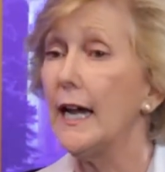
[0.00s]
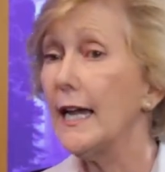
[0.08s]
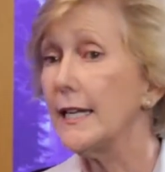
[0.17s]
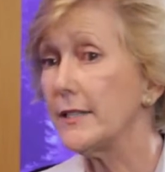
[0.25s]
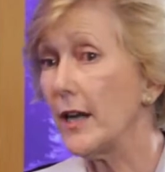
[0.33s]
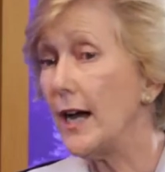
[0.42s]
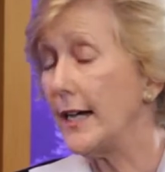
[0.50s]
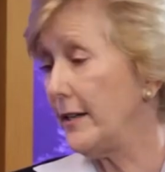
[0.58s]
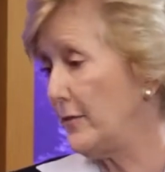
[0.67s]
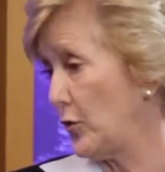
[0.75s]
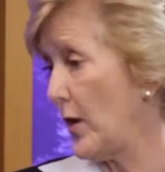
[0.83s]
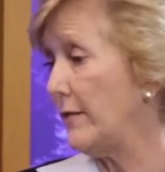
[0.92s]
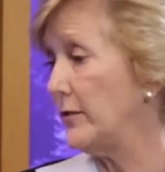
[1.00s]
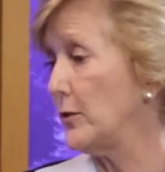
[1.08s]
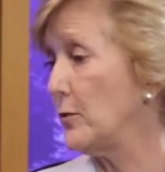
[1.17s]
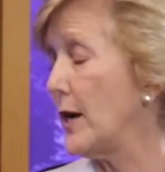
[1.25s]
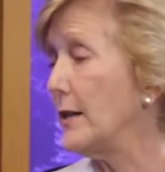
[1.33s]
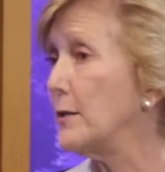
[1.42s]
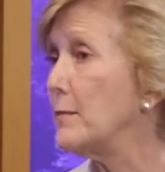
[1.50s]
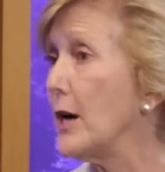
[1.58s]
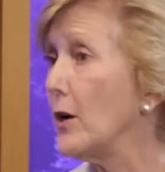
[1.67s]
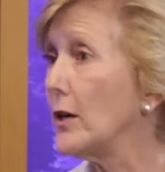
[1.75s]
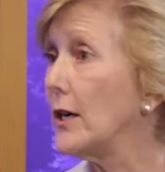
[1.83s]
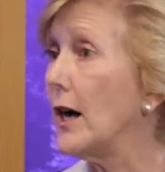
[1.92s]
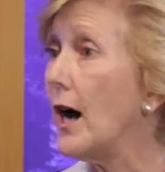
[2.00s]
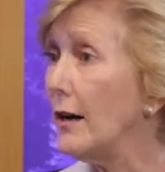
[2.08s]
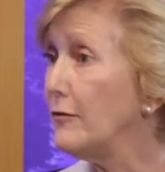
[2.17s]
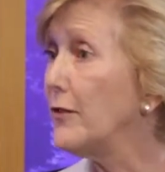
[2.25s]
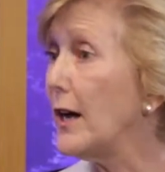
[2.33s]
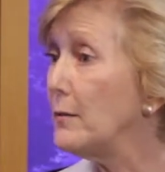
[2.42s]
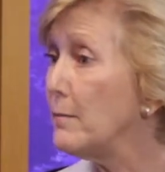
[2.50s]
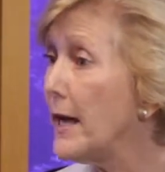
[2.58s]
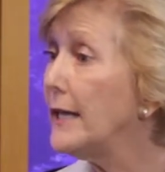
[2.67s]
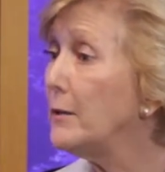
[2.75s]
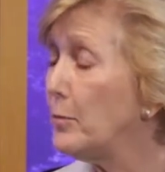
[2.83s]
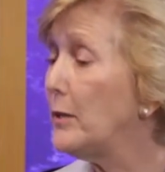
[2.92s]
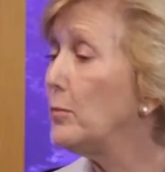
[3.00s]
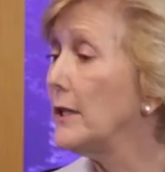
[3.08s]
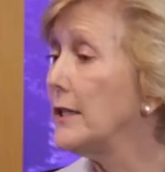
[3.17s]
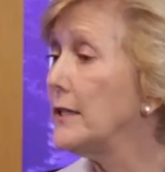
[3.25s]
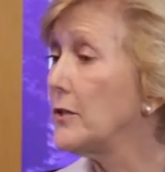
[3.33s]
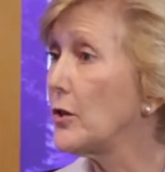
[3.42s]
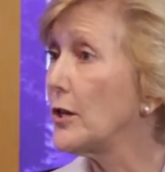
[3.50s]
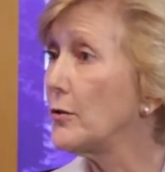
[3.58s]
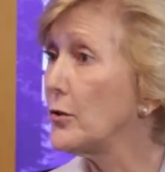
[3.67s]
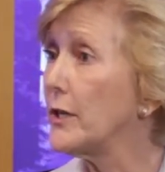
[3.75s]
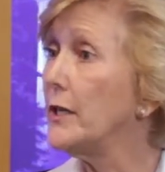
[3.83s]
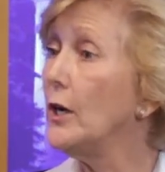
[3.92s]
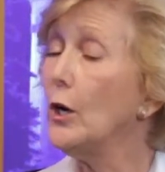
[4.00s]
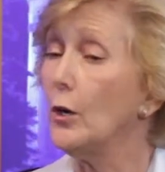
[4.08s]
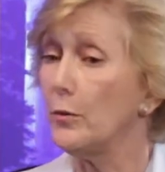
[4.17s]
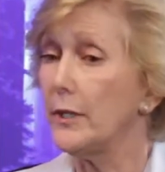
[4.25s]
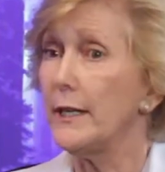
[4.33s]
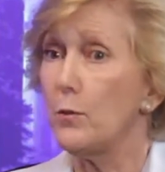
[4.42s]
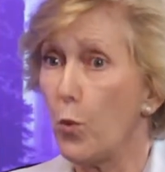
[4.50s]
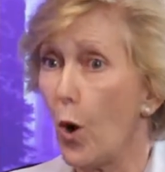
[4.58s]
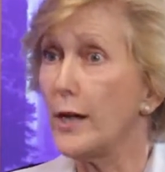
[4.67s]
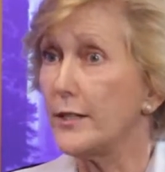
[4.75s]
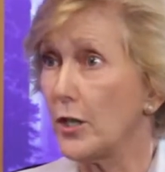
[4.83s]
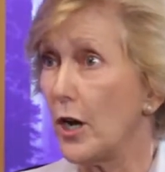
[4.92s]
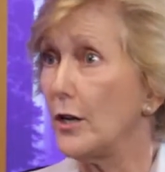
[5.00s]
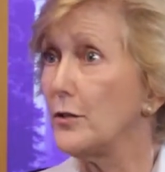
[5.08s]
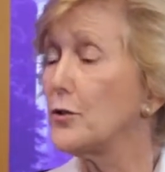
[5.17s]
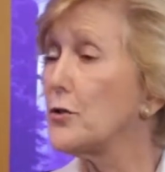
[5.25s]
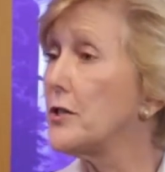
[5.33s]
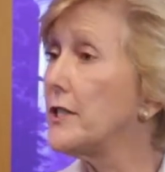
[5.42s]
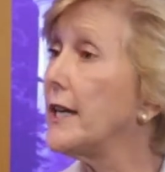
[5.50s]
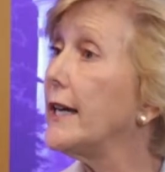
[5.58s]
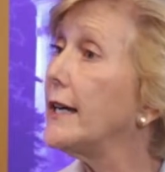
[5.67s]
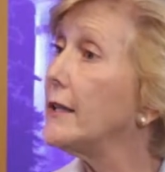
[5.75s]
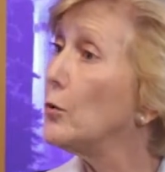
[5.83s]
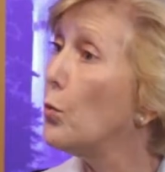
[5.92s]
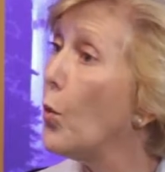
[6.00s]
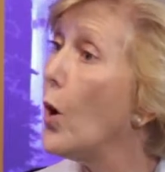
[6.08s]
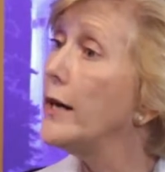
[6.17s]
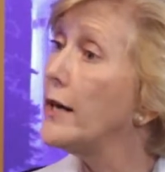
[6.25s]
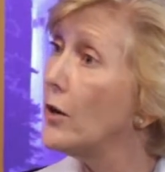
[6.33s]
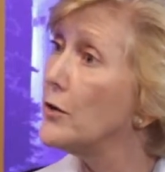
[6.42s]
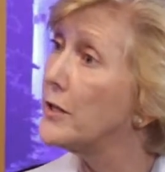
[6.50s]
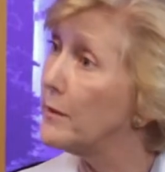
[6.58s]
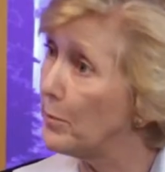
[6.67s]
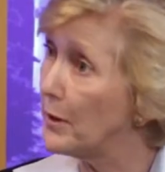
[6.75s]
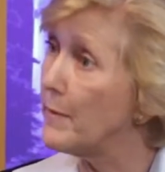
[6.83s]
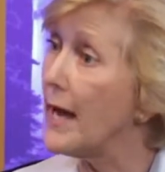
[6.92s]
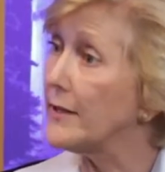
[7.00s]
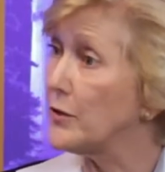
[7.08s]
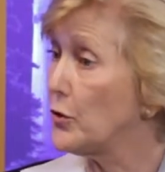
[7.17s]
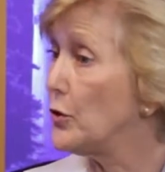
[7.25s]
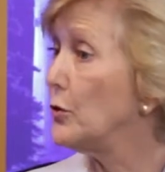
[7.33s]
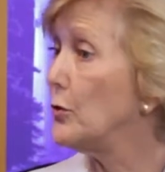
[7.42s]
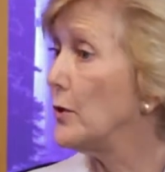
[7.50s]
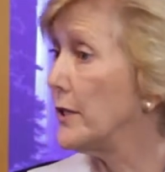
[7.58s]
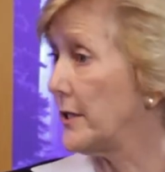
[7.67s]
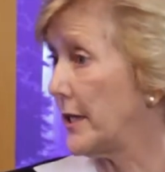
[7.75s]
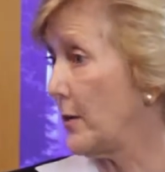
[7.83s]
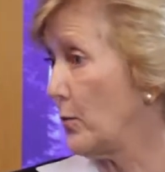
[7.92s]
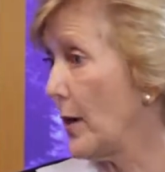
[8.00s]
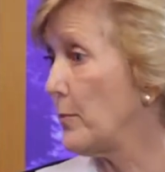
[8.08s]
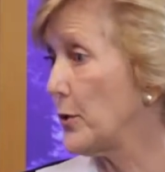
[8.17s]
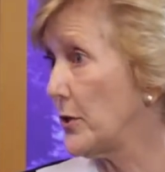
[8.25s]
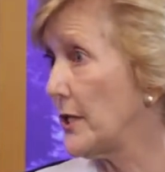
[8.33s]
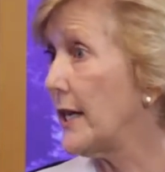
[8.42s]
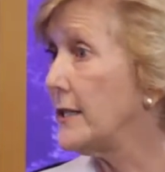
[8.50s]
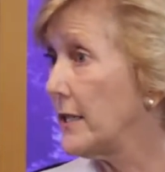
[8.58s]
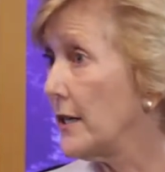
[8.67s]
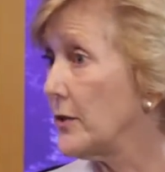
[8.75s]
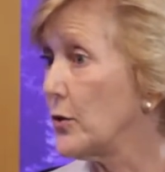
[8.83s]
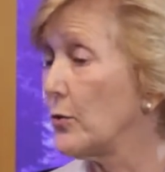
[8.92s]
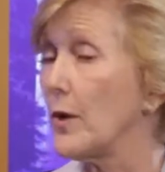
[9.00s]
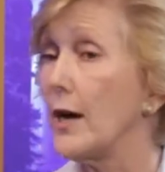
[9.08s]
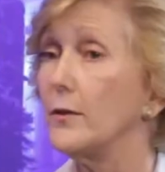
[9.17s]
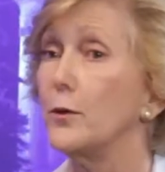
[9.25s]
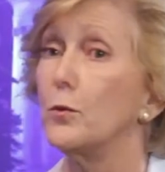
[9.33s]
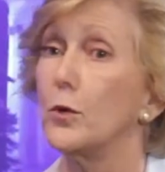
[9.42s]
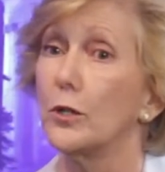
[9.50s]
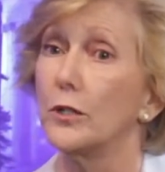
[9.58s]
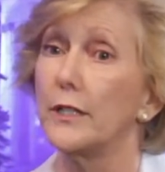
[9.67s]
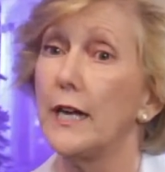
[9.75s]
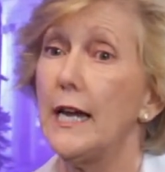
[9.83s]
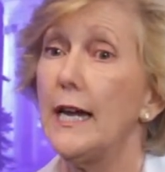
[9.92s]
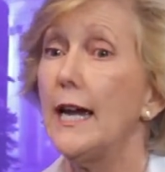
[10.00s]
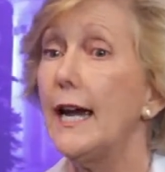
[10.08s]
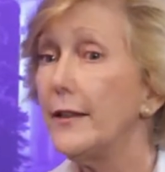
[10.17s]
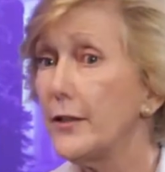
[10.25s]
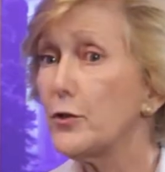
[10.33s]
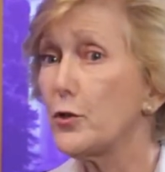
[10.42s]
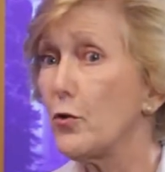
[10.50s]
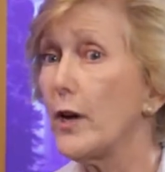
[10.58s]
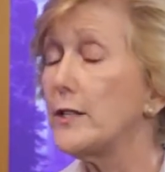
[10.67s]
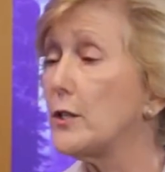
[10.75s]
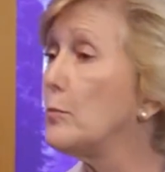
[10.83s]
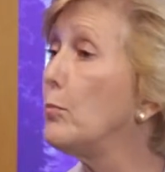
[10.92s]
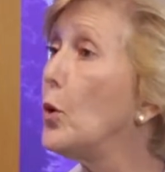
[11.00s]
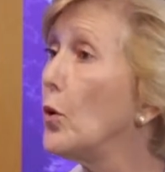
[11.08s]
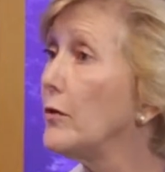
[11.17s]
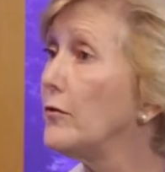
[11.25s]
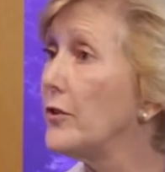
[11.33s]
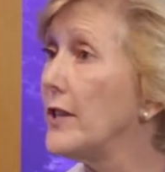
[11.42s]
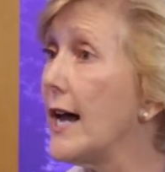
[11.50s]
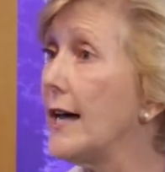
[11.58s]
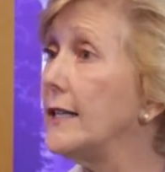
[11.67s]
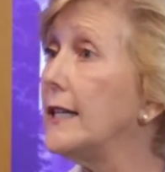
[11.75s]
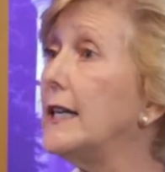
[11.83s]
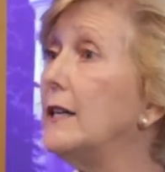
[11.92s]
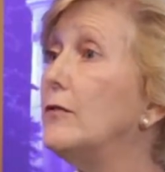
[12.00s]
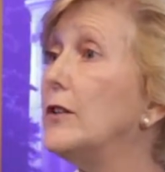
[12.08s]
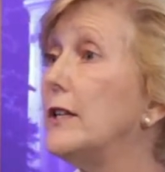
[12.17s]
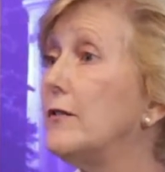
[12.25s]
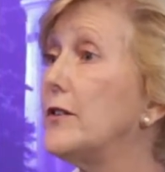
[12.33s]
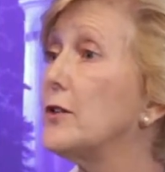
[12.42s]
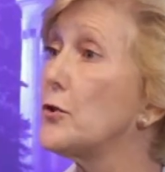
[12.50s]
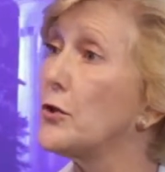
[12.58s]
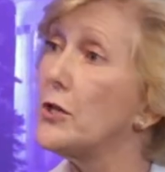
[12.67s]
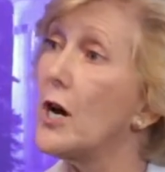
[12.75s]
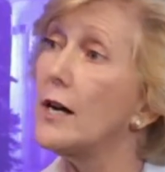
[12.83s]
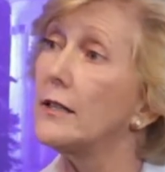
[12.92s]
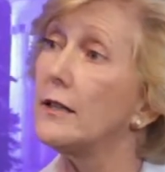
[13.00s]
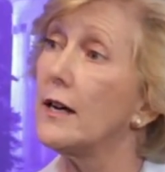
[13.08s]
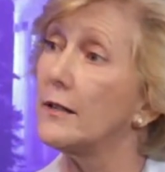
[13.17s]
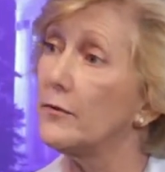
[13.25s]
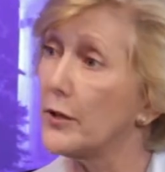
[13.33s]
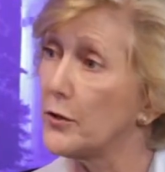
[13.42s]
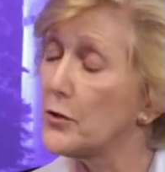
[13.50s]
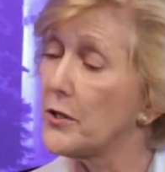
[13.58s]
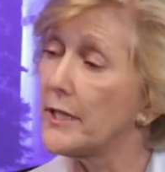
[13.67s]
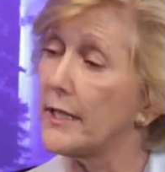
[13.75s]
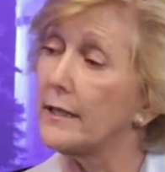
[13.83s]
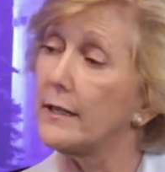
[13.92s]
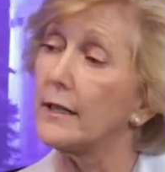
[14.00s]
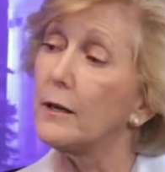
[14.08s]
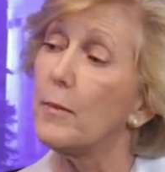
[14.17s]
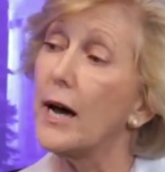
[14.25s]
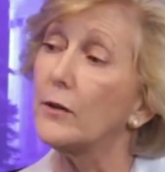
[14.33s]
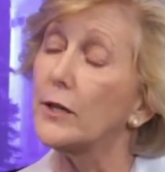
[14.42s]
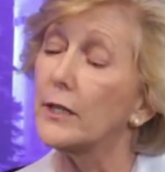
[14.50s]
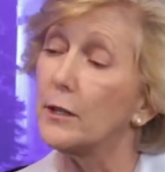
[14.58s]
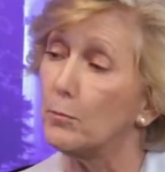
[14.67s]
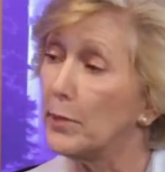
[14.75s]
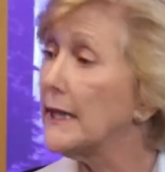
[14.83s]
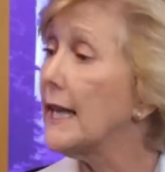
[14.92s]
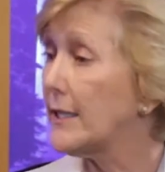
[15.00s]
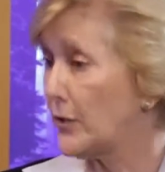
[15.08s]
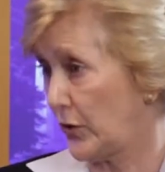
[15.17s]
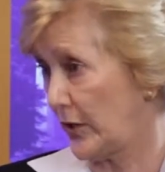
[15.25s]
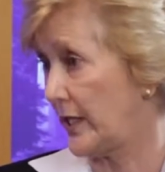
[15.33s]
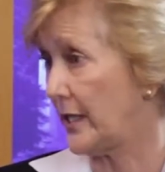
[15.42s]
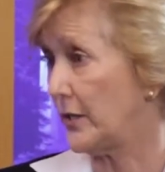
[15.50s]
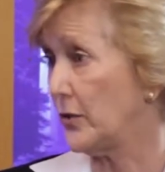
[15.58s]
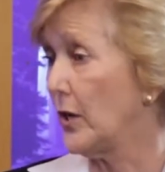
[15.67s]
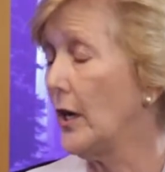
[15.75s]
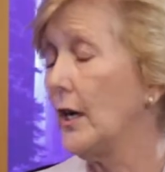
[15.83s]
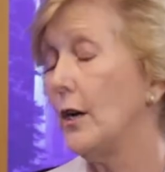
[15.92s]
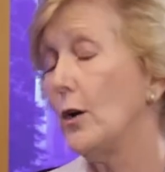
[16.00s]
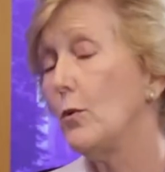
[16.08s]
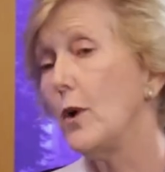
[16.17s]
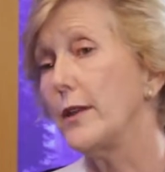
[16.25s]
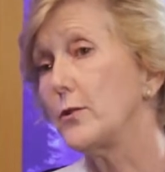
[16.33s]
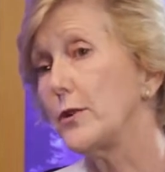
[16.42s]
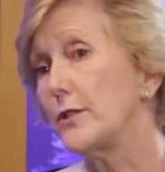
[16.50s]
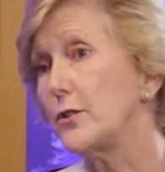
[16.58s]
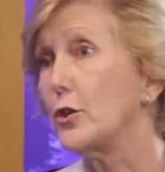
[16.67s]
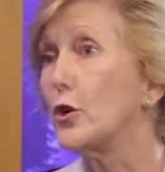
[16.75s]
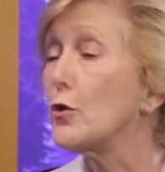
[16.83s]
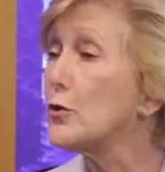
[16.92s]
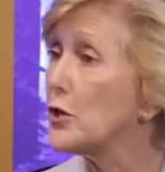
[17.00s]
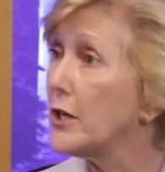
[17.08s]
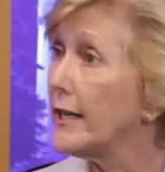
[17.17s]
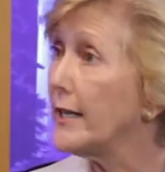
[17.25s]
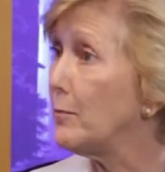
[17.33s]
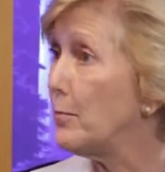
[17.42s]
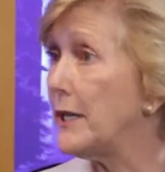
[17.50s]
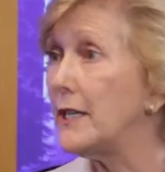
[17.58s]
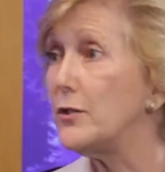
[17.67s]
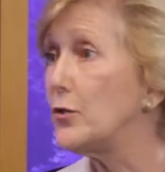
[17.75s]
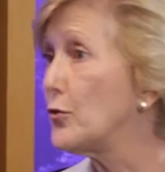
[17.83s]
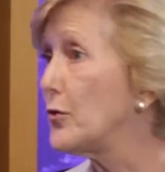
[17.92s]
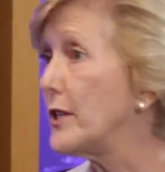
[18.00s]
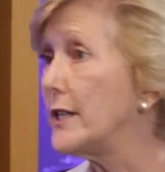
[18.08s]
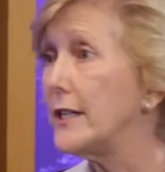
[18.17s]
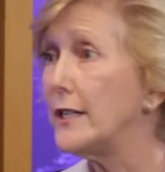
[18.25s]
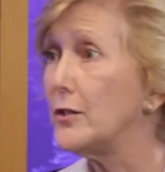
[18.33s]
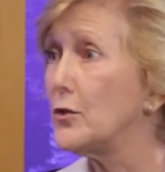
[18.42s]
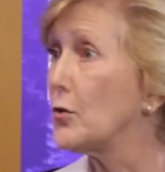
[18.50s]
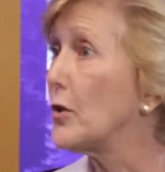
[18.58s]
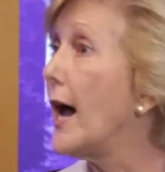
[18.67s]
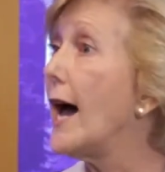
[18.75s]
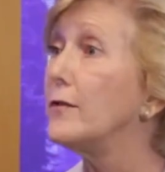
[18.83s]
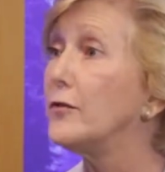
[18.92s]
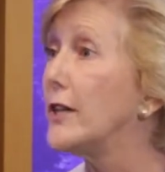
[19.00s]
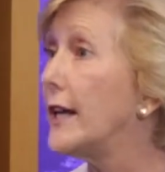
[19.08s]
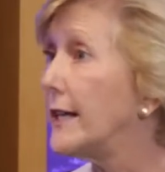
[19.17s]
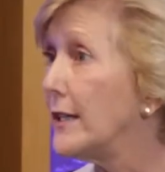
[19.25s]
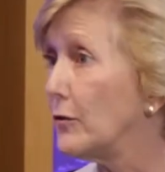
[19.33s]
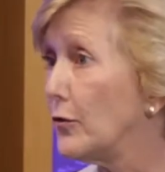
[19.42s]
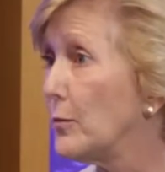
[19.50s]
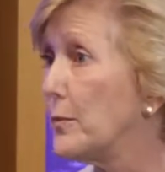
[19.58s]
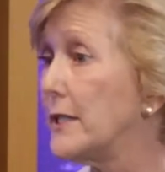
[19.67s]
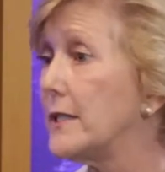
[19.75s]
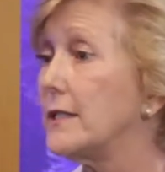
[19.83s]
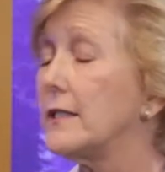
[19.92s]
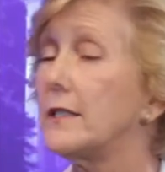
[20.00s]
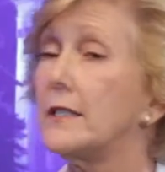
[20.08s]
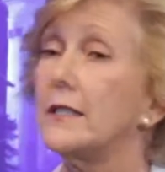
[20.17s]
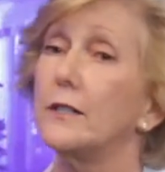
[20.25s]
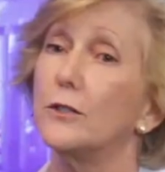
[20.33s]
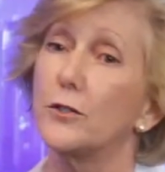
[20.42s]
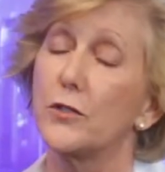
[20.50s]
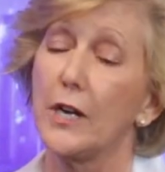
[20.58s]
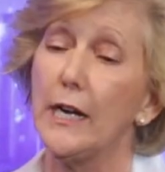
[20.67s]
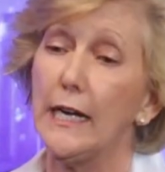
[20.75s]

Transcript: As I have traveled around America, I've found many people in this country really want to understand what our diplomats do as they represent us around the world. And there's great support for that, even if there's not a lot of understanding about the complexities, whether it's negotiating peace treaties or advocating for business deals.